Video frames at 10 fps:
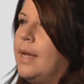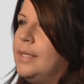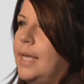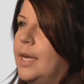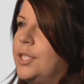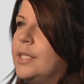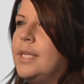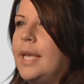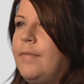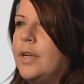Concierge is
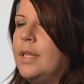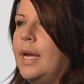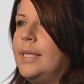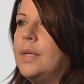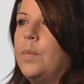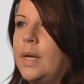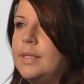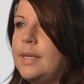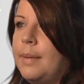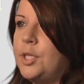to give your clients a
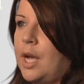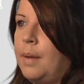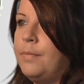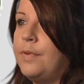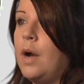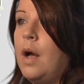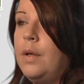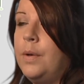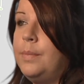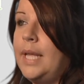one-stop shop for all
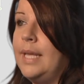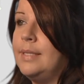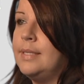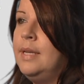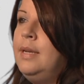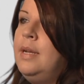home needs.